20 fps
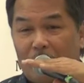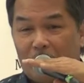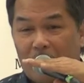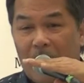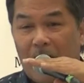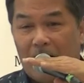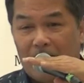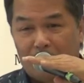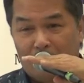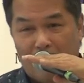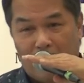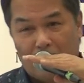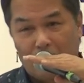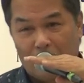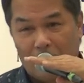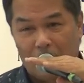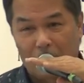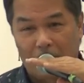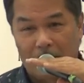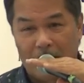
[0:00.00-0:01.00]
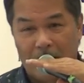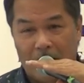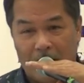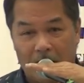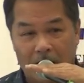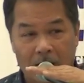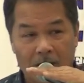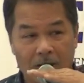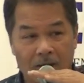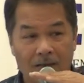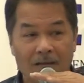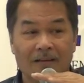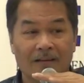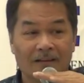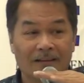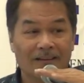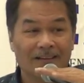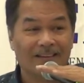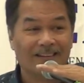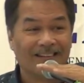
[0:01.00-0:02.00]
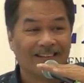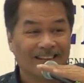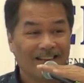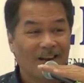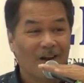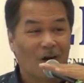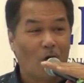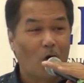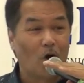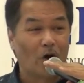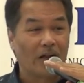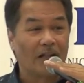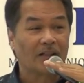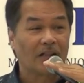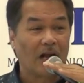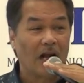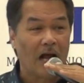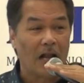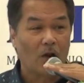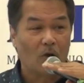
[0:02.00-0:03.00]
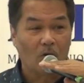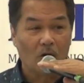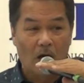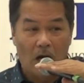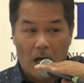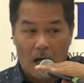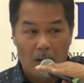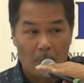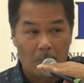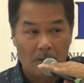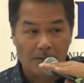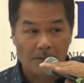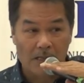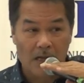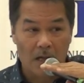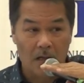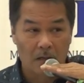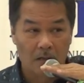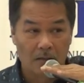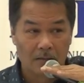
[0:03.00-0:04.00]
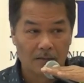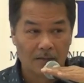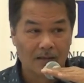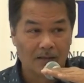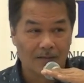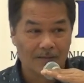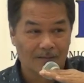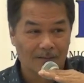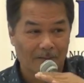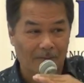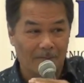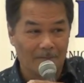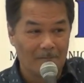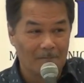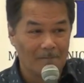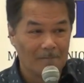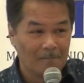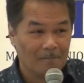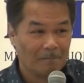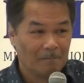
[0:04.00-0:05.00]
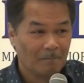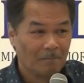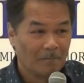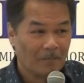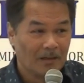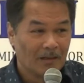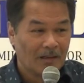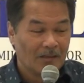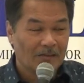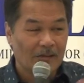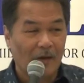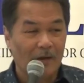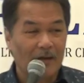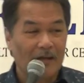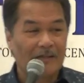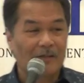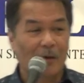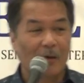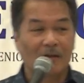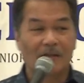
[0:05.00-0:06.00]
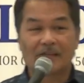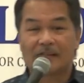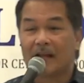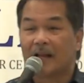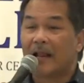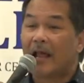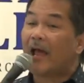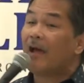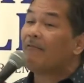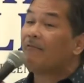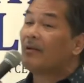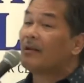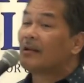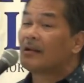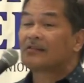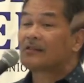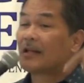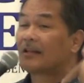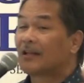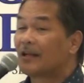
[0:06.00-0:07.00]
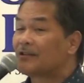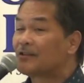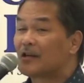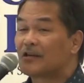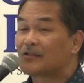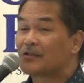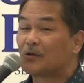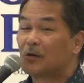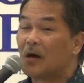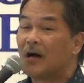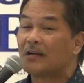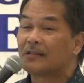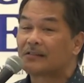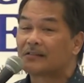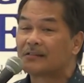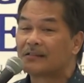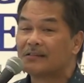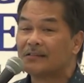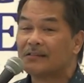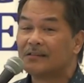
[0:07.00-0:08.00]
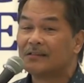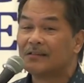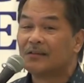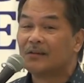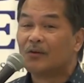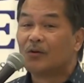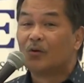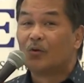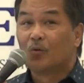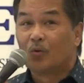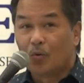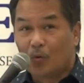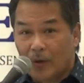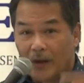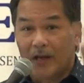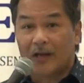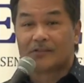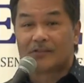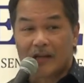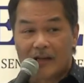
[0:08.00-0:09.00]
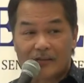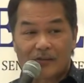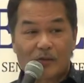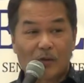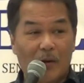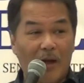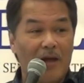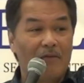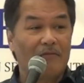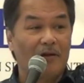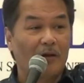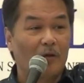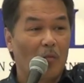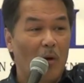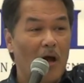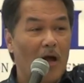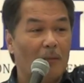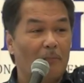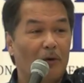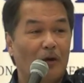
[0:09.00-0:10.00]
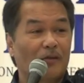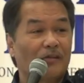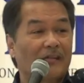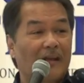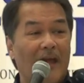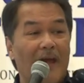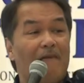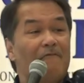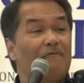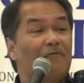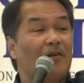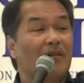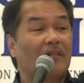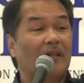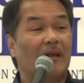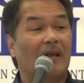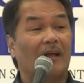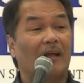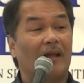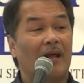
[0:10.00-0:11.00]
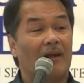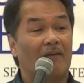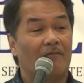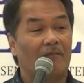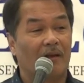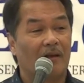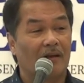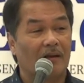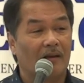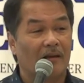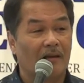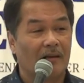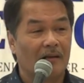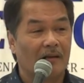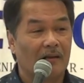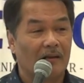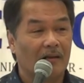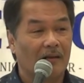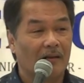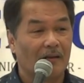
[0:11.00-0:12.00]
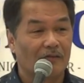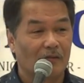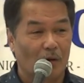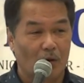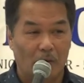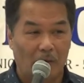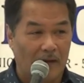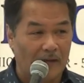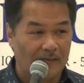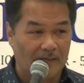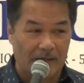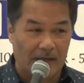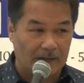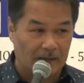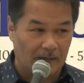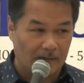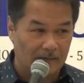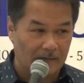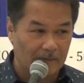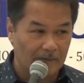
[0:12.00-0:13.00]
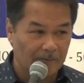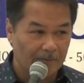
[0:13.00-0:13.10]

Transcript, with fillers: from God. My will be done. Or in Tagalog, abasta. Ah, See, you need to understand heaven does not adjust to us. We adjust to heaven. Why? Because everything in heaven is already settled.